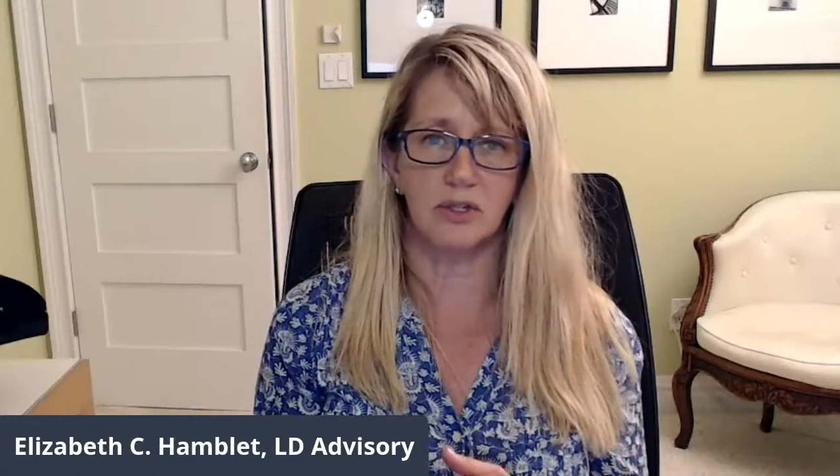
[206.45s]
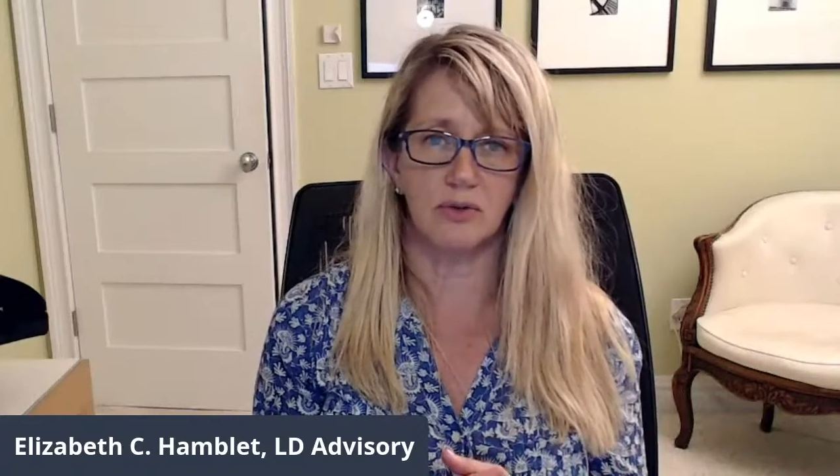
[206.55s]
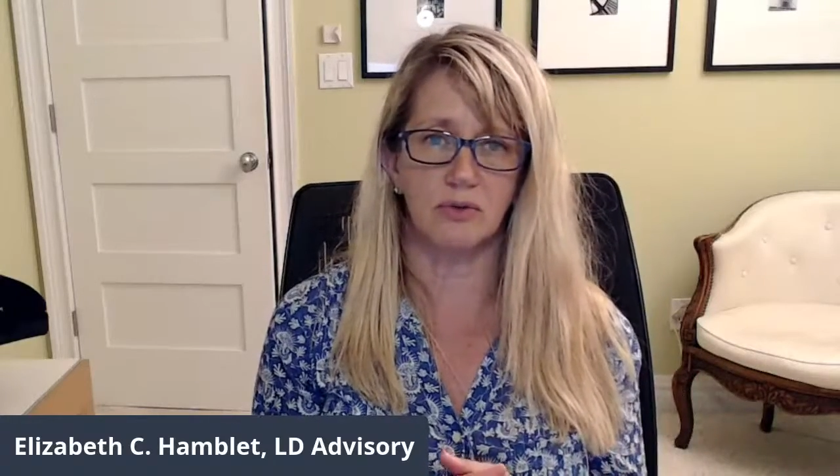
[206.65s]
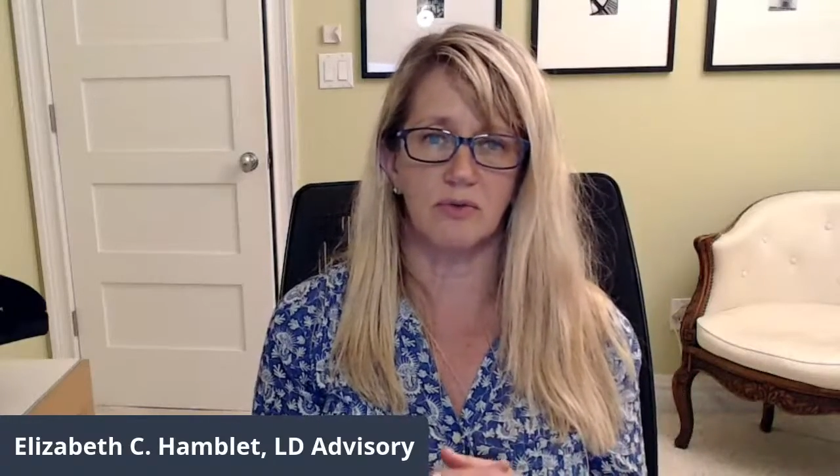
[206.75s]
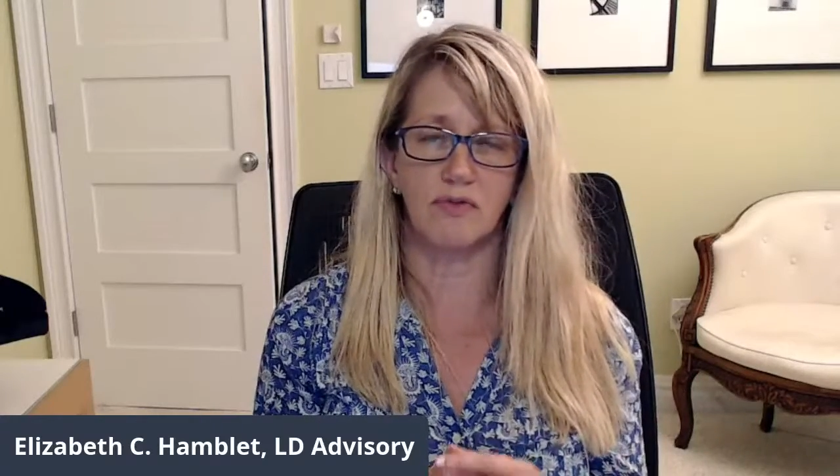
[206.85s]

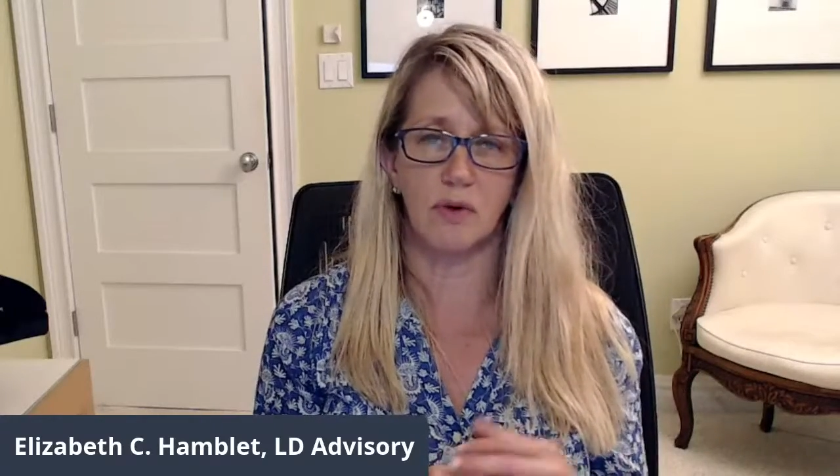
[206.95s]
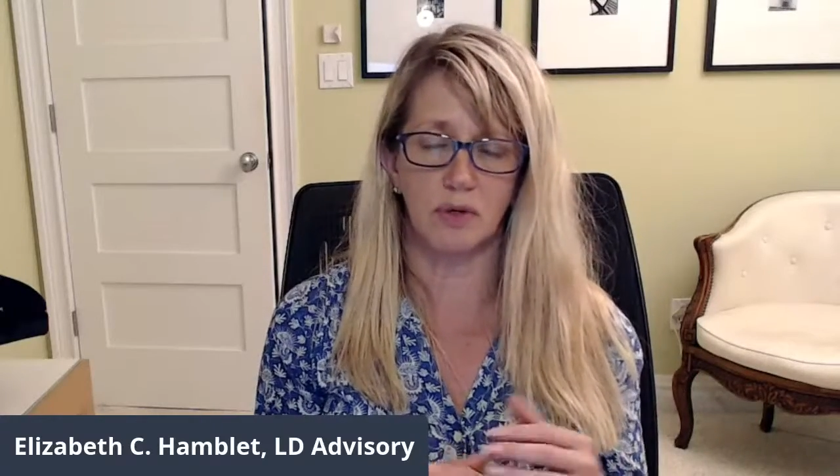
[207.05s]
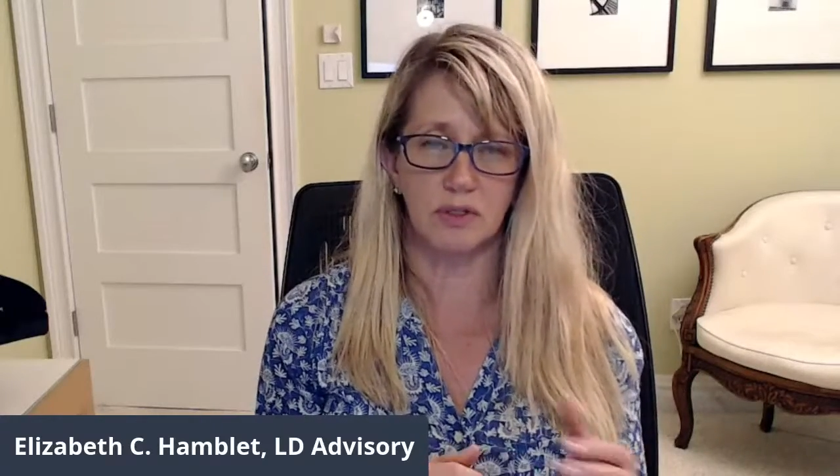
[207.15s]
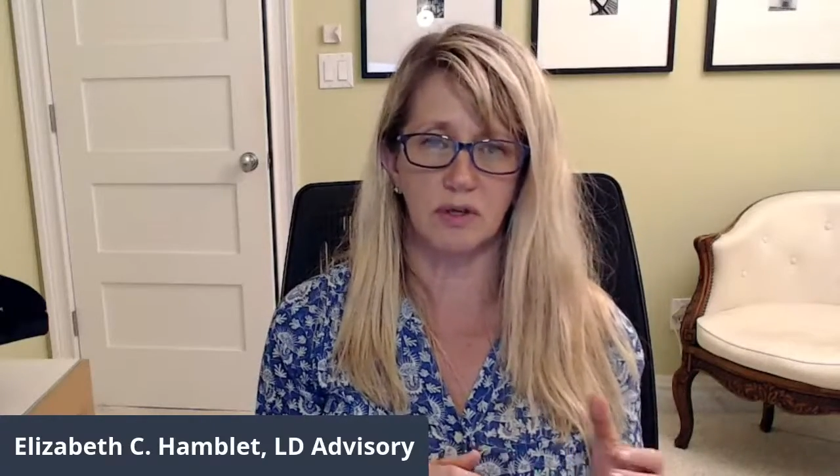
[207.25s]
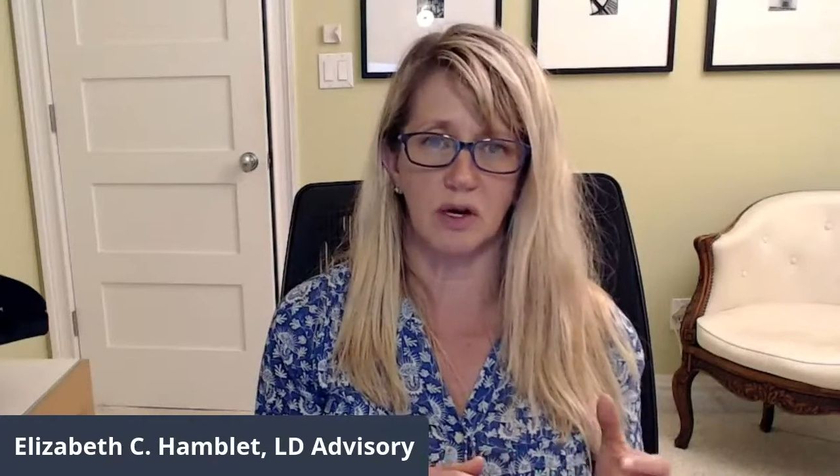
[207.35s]
to
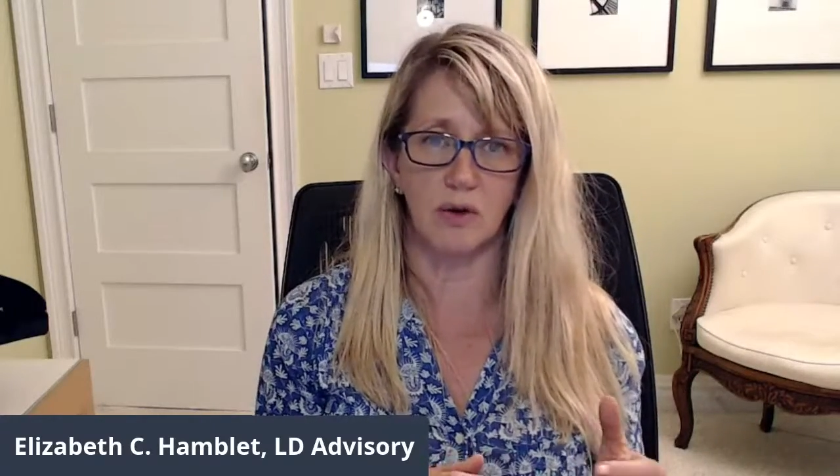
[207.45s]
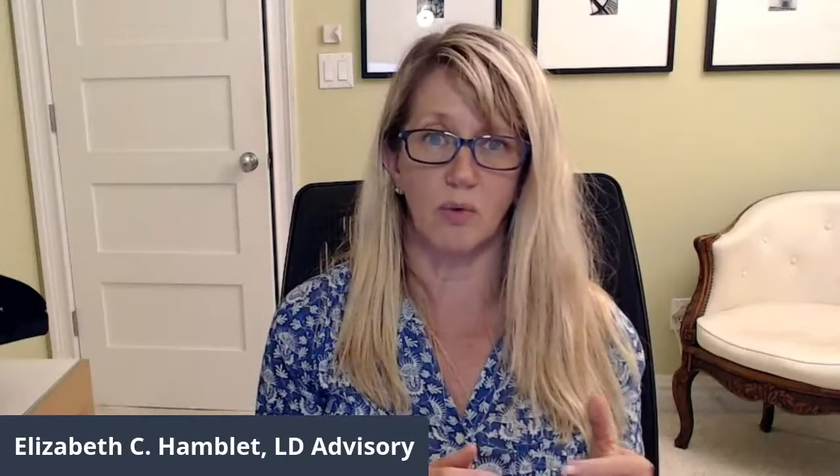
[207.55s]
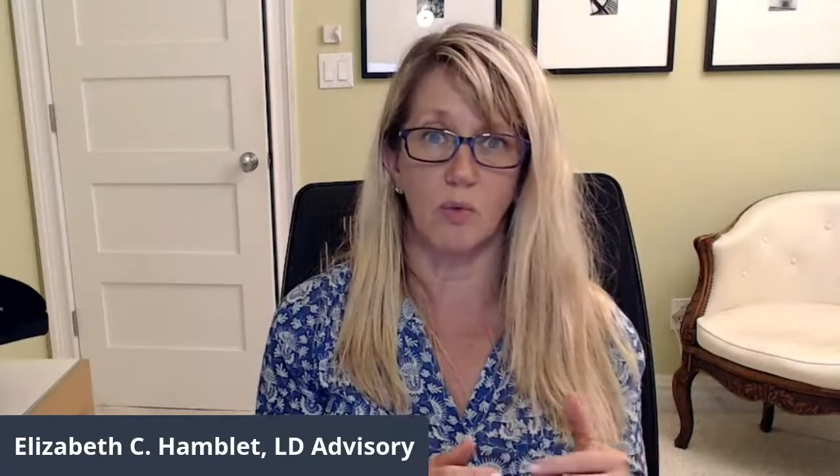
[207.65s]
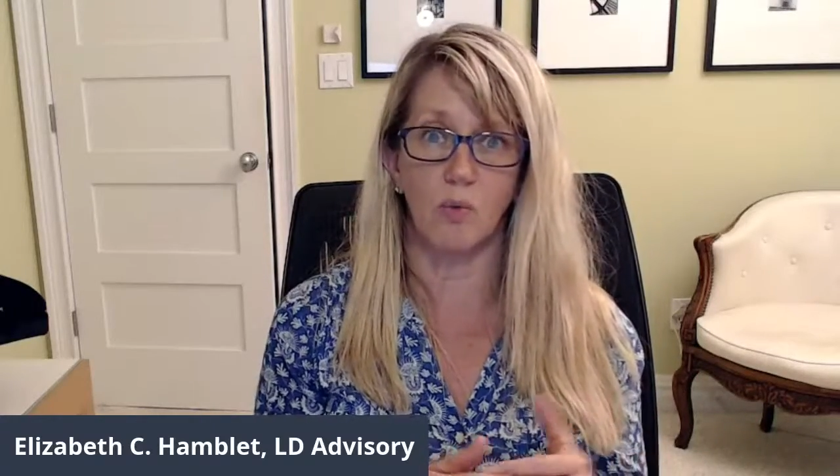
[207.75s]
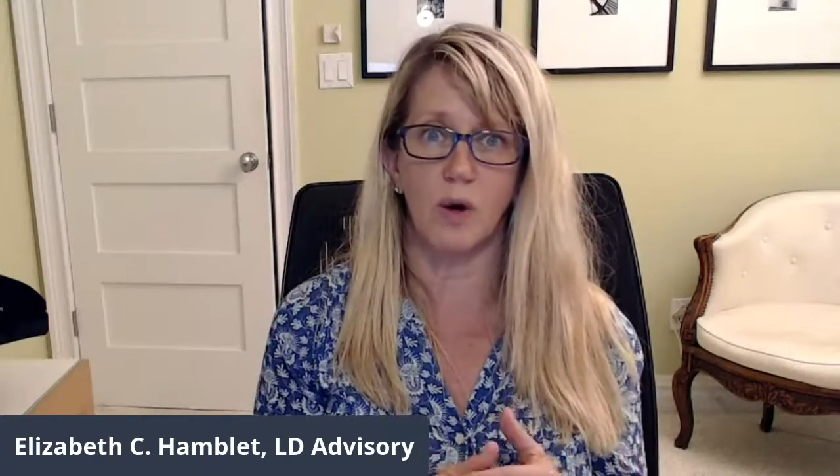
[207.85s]
focus
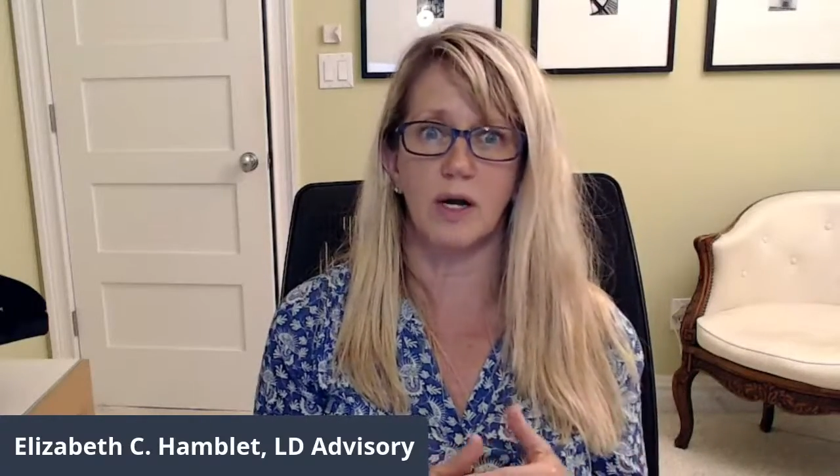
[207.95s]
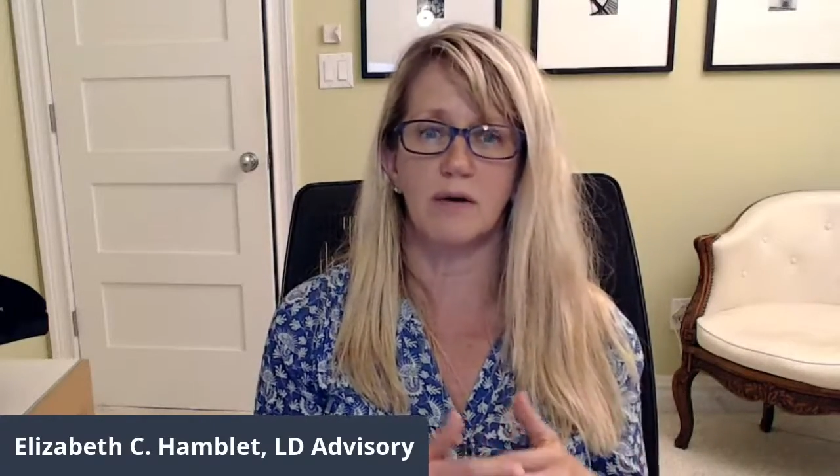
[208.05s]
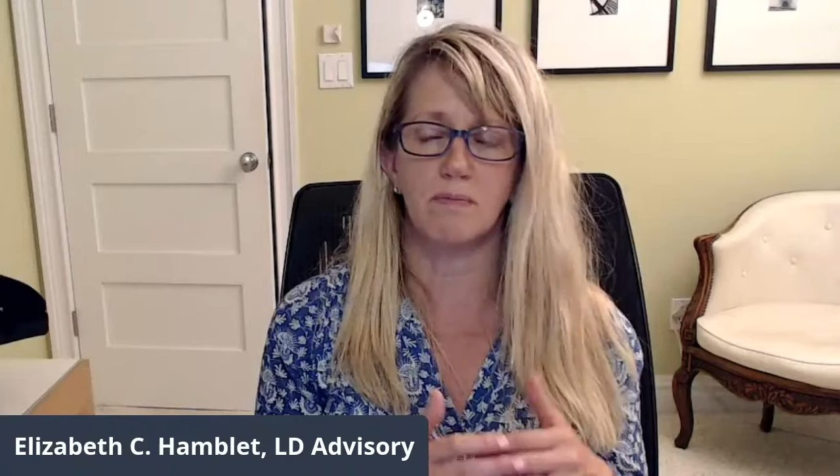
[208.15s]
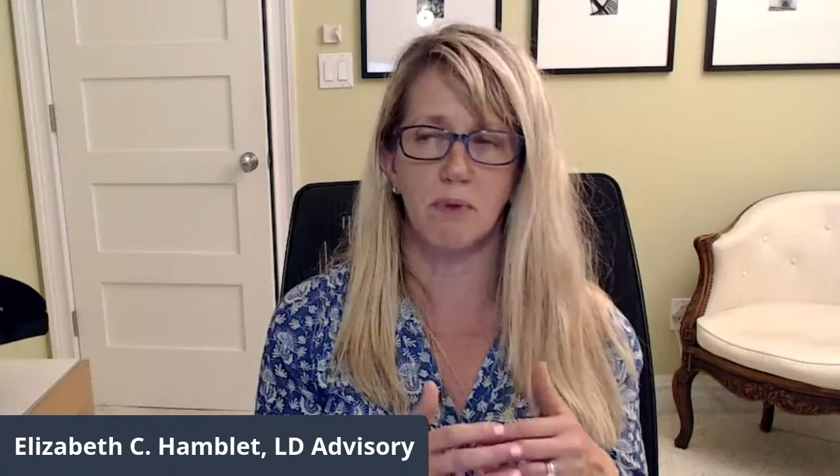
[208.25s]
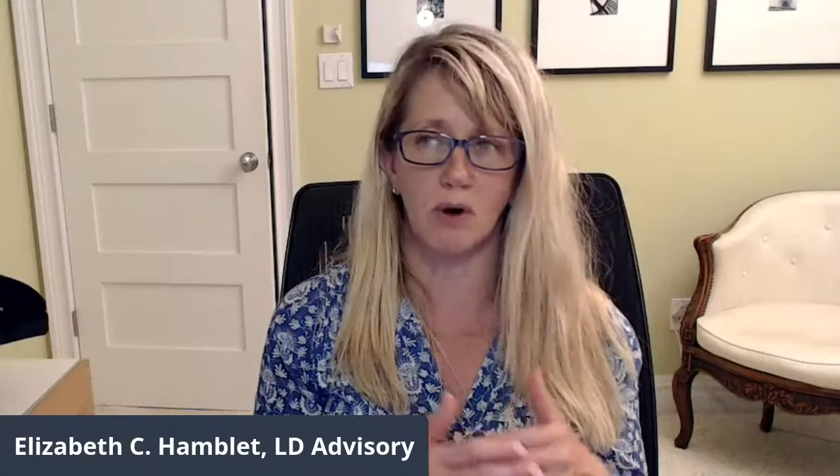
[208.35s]
on what